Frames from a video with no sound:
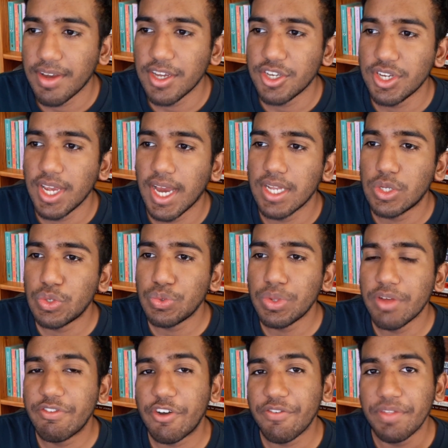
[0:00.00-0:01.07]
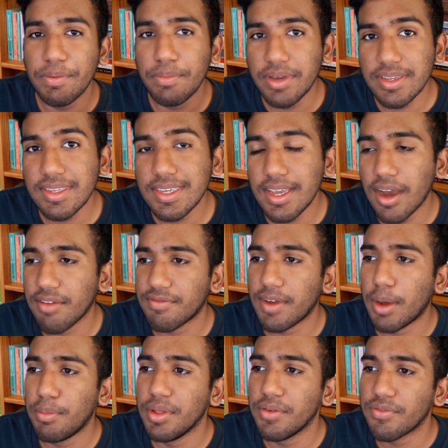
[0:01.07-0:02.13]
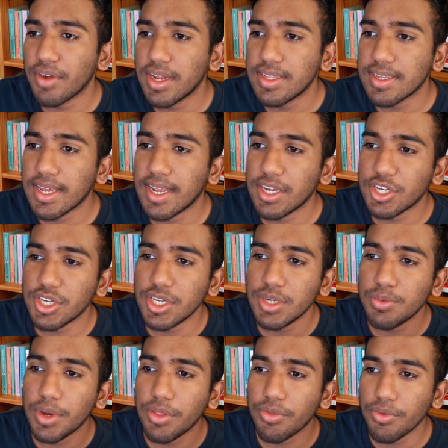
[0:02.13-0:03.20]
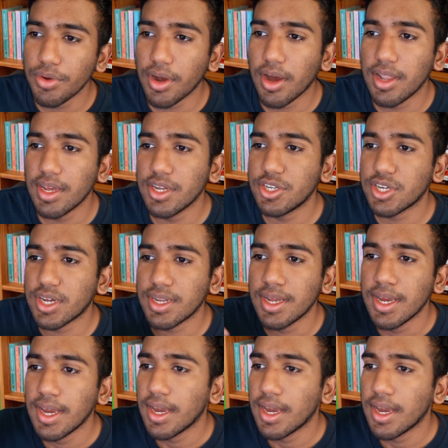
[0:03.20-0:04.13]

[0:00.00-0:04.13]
as she had to live off the mercy of family, friends, and as she went through college and